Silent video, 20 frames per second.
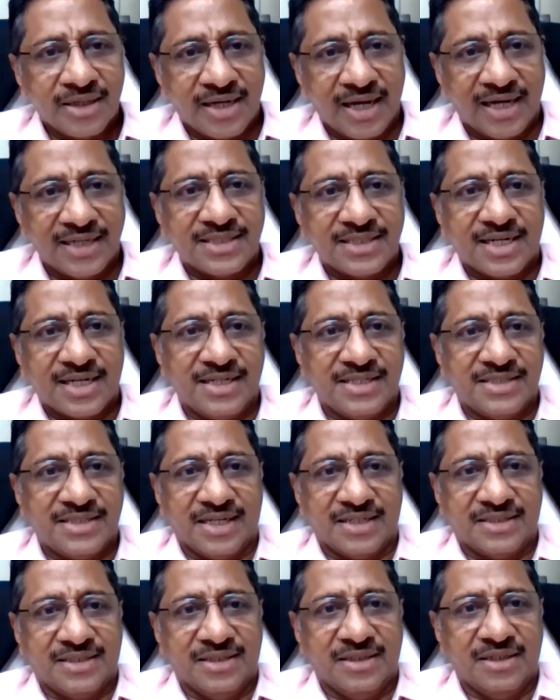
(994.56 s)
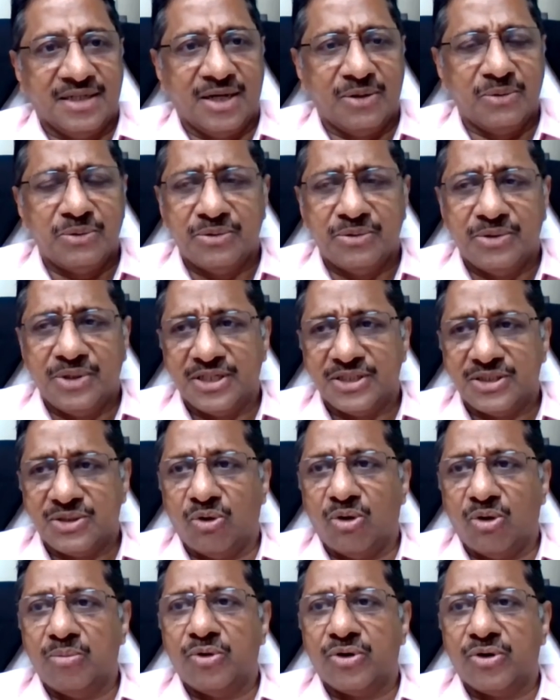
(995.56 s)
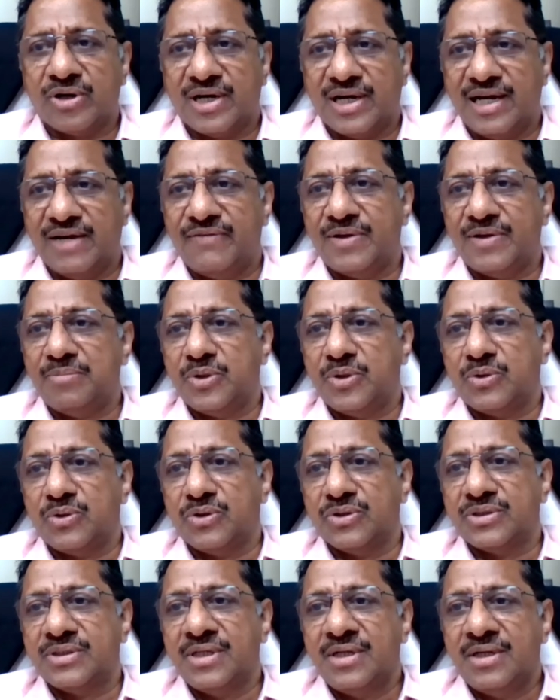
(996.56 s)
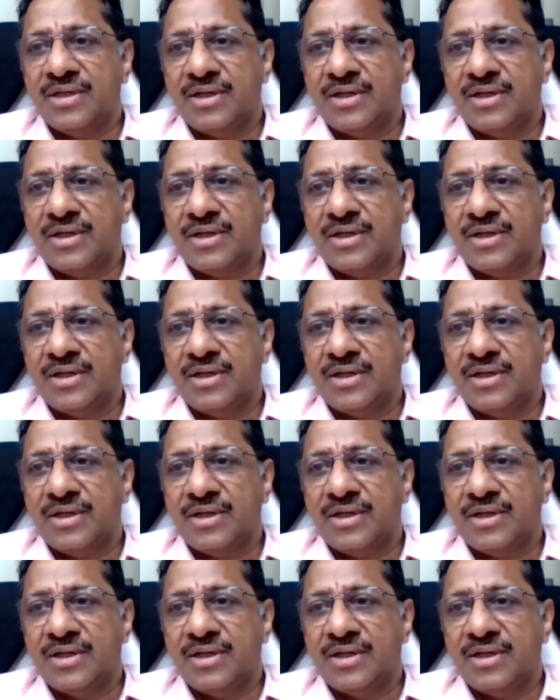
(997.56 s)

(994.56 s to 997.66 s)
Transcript: cash transaction, now it is no more relevant because